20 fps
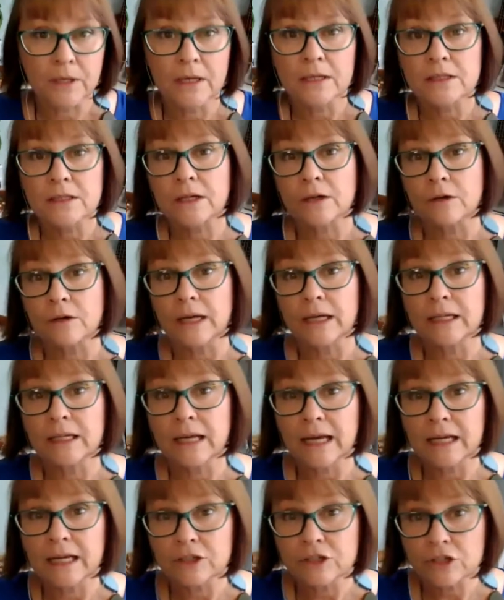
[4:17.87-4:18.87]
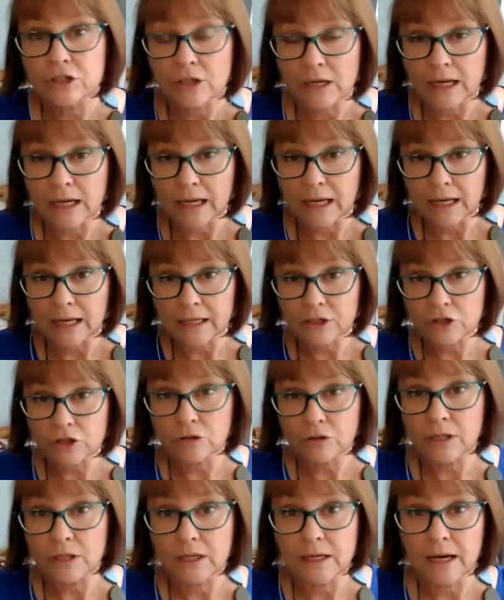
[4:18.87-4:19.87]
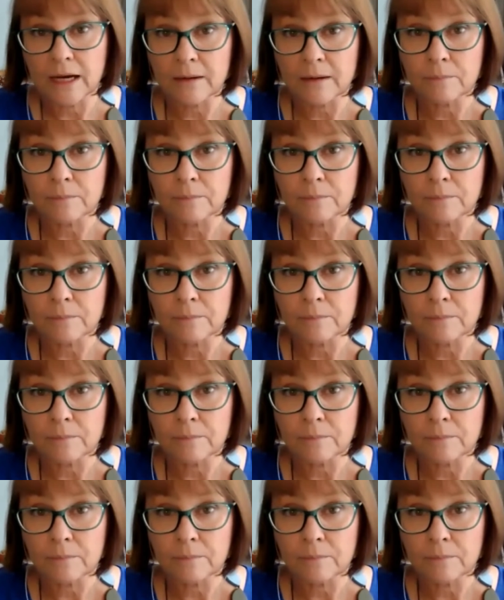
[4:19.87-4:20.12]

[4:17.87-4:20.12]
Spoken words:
So in each of the